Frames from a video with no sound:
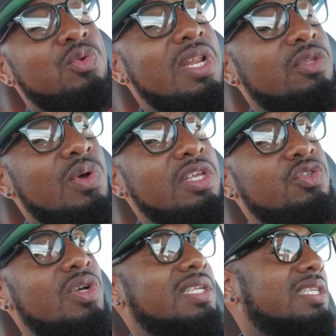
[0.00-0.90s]

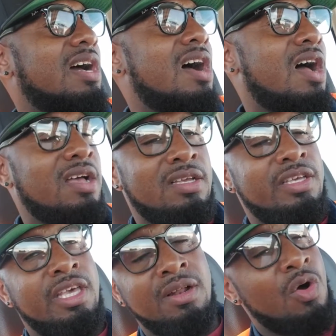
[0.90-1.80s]
2022 Qatar.
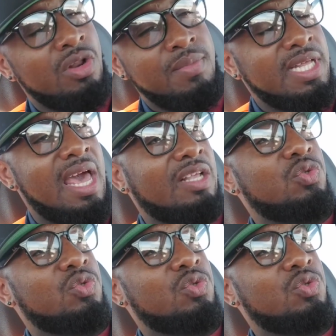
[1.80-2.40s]
He'll only be like